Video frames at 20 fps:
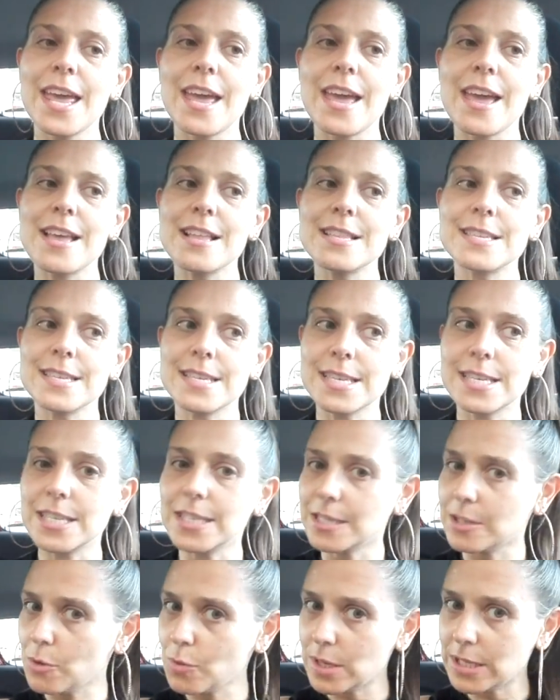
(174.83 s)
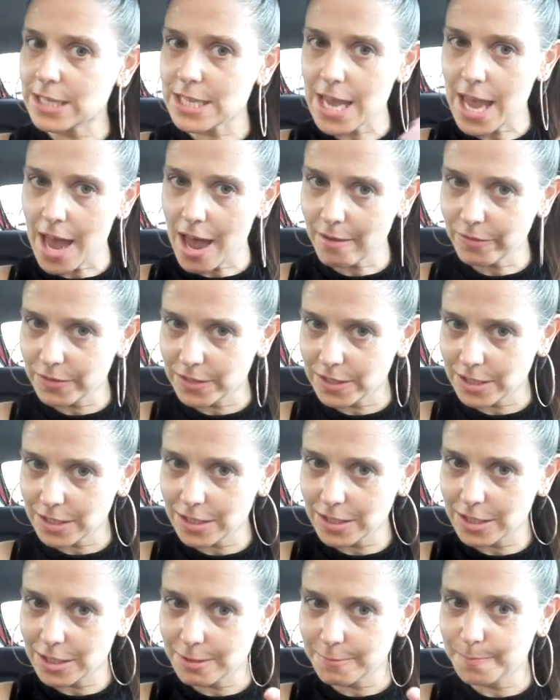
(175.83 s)
and he's going to have
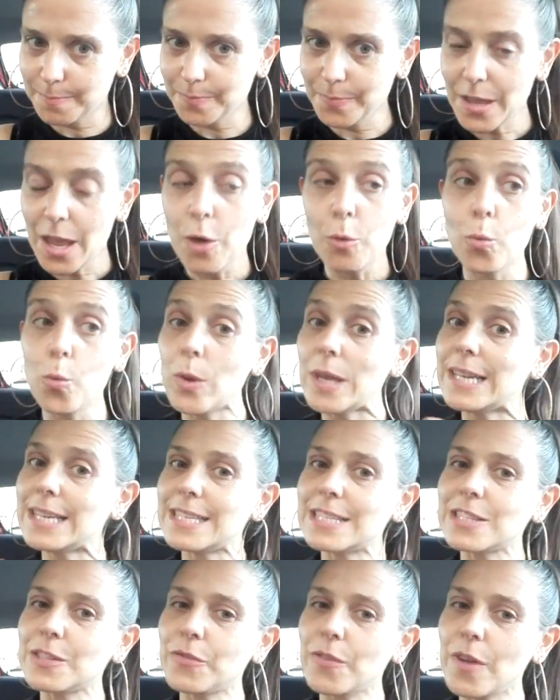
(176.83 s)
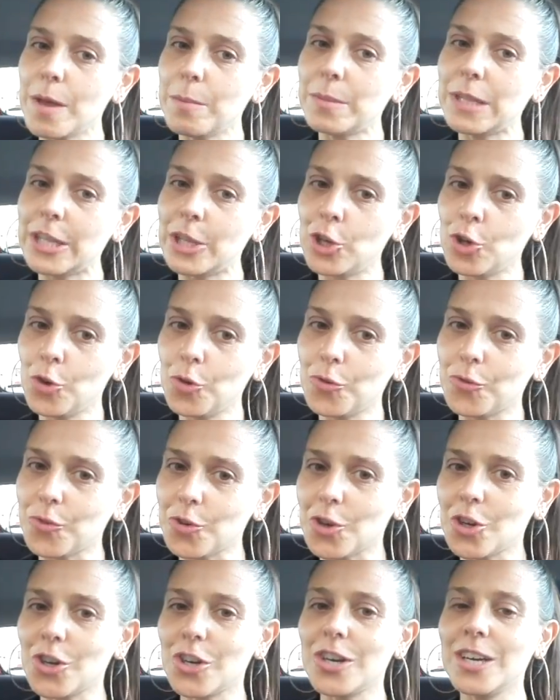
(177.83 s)
to win this family
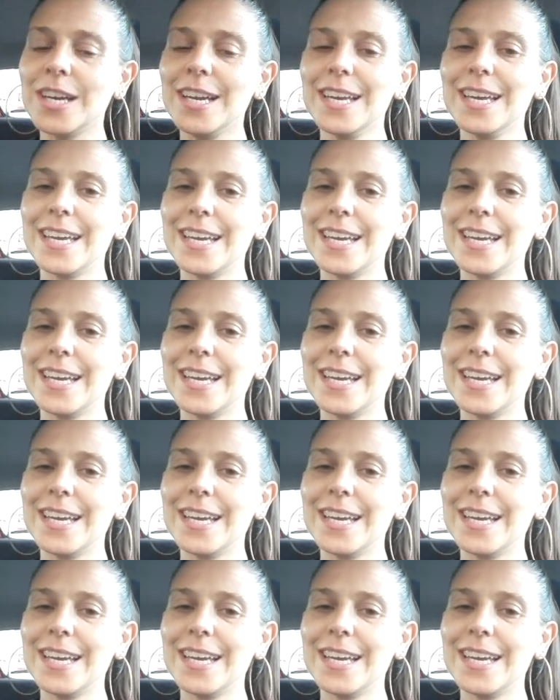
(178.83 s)
over.